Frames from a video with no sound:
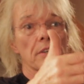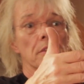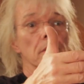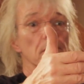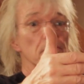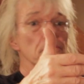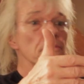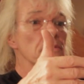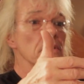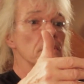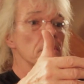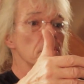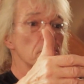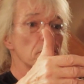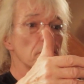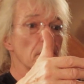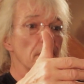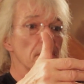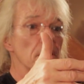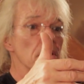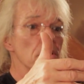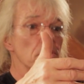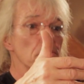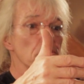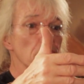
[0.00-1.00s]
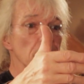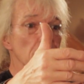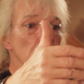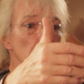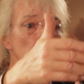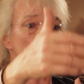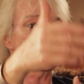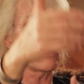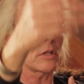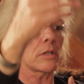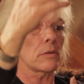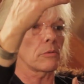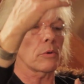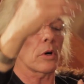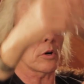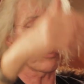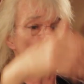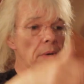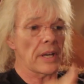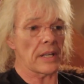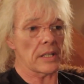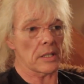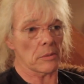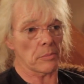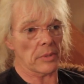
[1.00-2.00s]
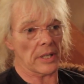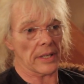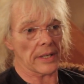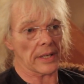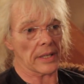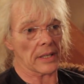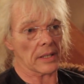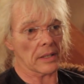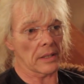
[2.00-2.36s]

of the stage when a rock band are playing.